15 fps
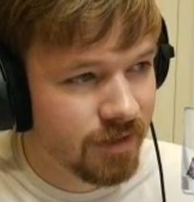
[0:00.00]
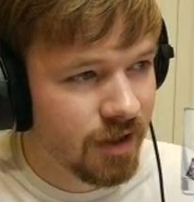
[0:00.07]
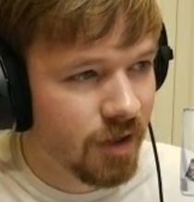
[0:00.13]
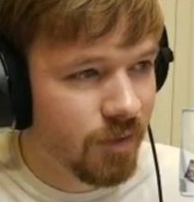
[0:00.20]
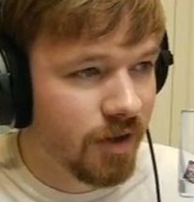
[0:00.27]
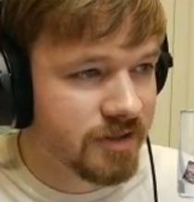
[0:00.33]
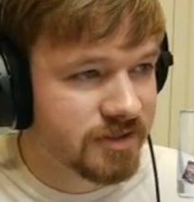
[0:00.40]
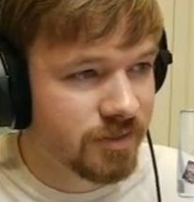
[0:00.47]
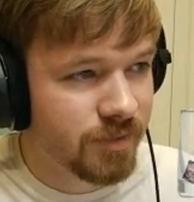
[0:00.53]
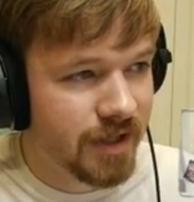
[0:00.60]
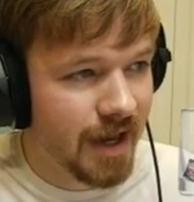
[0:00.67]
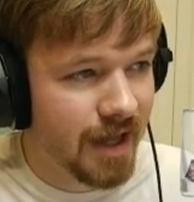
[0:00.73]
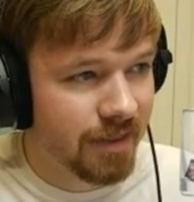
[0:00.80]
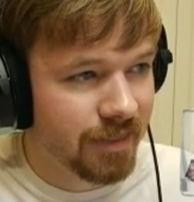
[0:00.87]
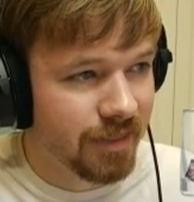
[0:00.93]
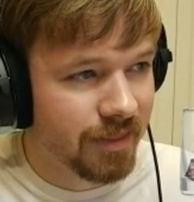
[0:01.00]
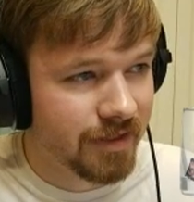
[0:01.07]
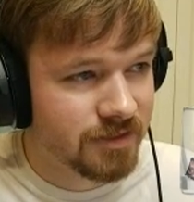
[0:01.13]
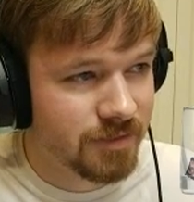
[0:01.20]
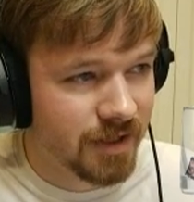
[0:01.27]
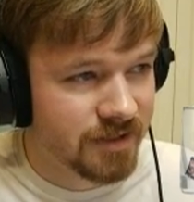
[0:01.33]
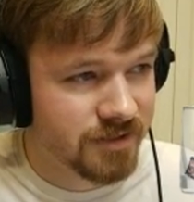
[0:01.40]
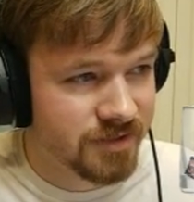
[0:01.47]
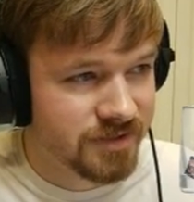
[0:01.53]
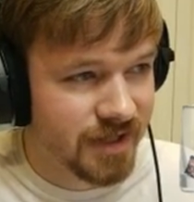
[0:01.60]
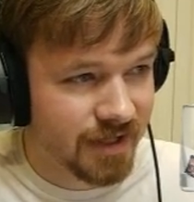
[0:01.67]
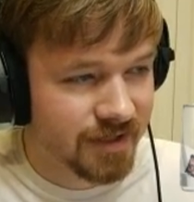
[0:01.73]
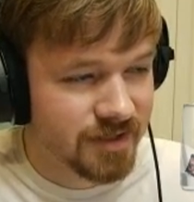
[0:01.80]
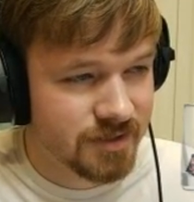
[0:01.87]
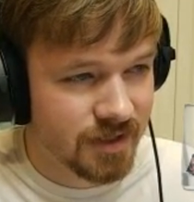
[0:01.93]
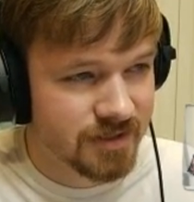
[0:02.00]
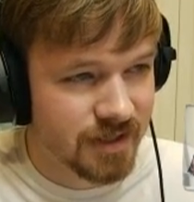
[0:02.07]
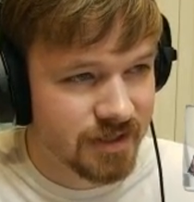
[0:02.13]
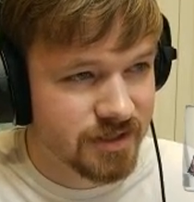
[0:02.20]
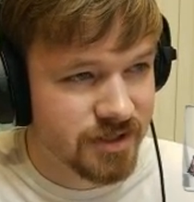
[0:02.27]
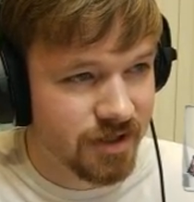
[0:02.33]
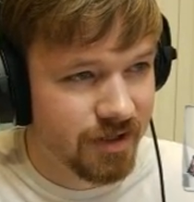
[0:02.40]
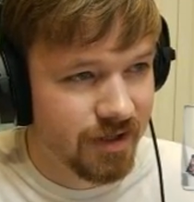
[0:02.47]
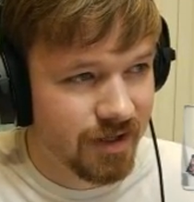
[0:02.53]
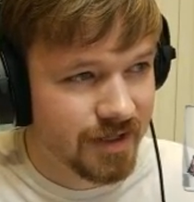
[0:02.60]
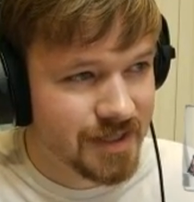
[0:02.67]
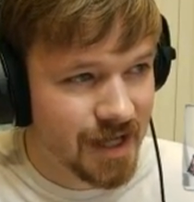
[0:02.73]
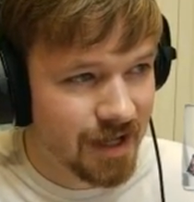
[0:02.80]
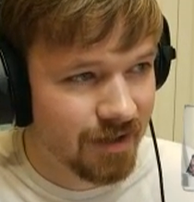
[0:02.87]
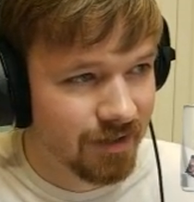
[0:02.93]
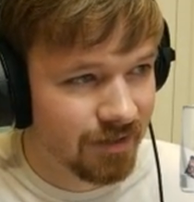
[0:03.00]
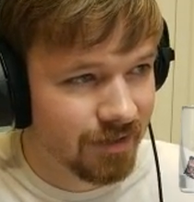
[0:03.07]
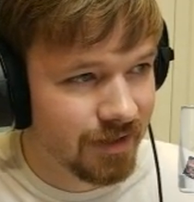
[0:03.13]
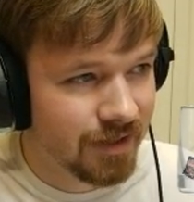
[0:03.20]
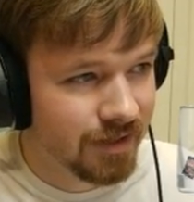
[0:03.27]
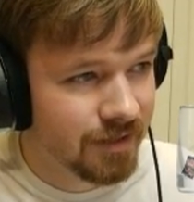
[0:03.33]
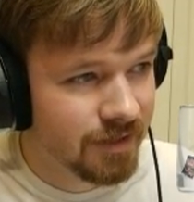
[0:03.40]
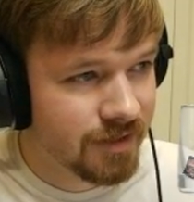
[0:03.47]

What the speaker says: Oh, also we added like 2 extra seconds because I started a tad early.